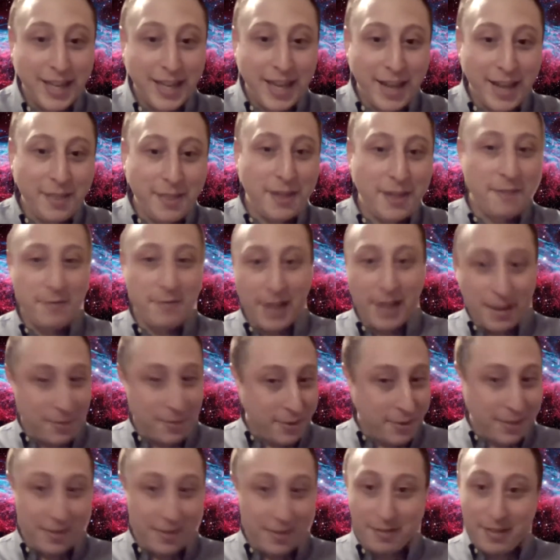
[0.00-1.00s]
And they yeah.
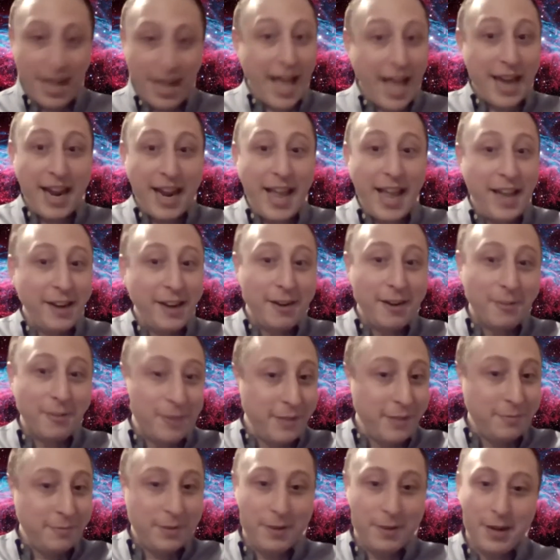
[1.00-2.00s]
and they had a hangar. We,
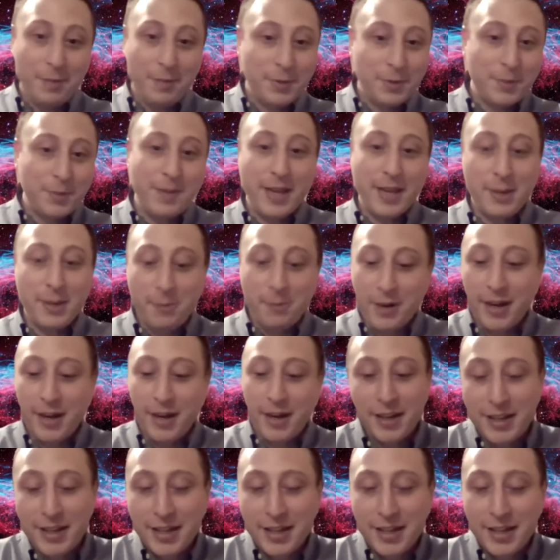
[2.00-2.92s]
we were able to make it work.